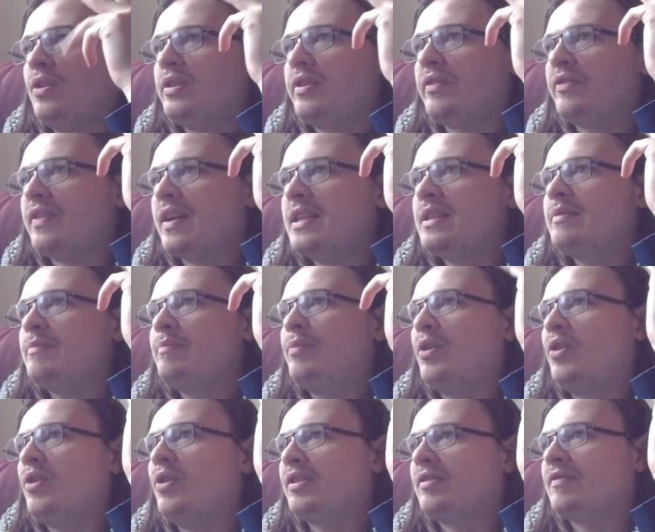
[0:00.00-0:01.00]
Friend
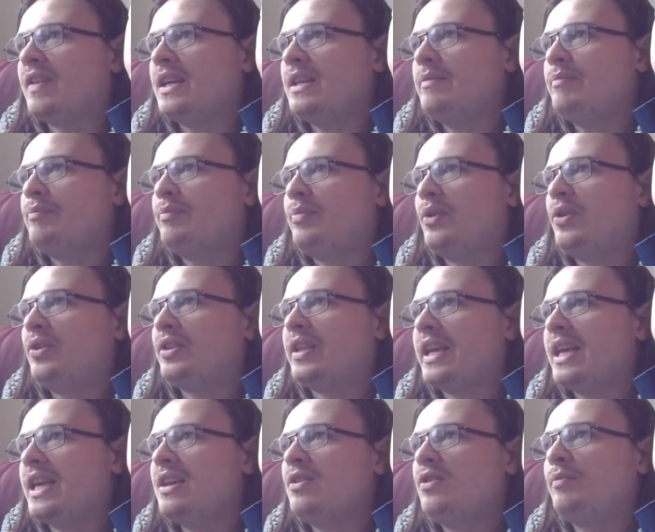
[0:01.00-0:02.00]
Ball, the Great Ball, the
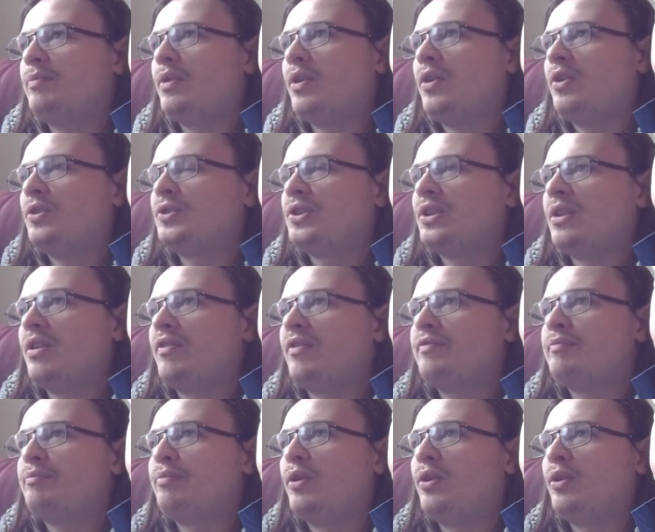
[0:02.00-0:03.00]
Heal Ball, the
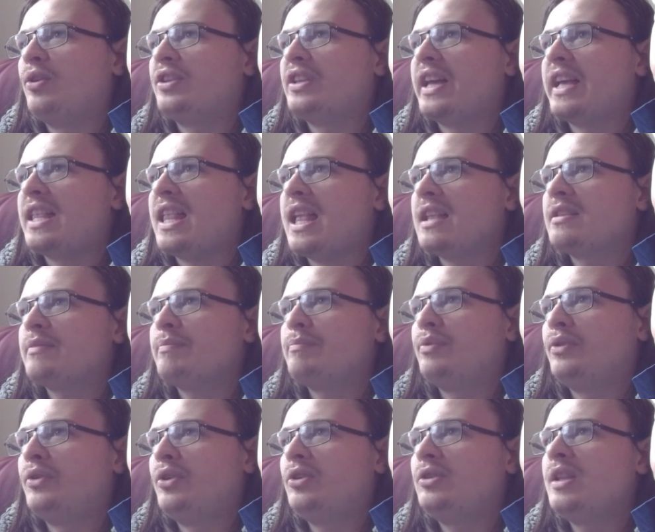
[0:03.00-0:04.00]
Love Ball, the Net
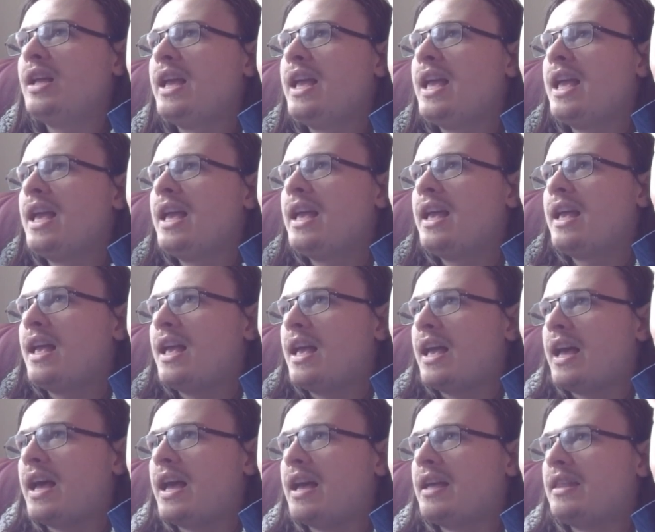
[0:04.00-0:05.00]
Ball,
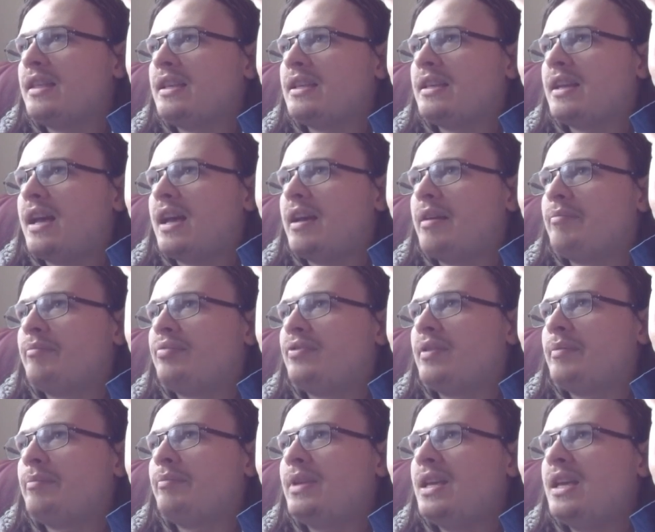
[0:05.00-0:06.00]
uh, the um,
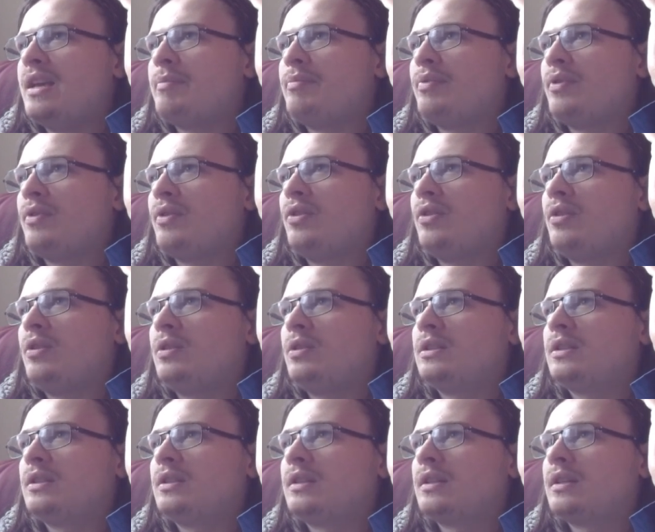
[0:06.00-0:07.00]
Premier Ball,
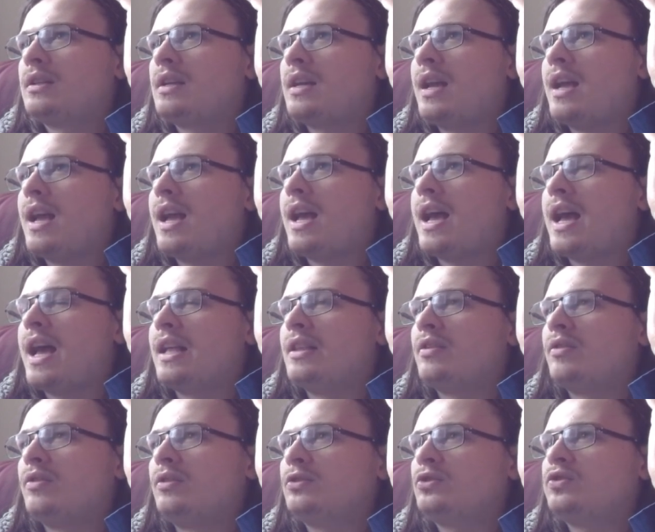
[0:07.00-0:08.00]
and
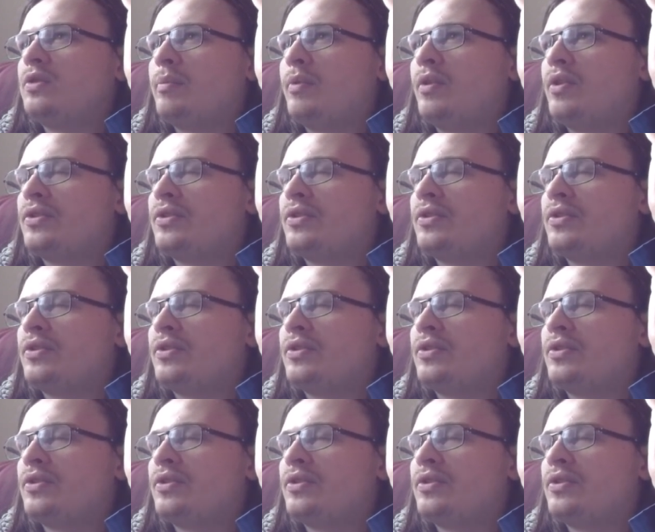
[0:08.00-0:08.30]
Ultra Ball.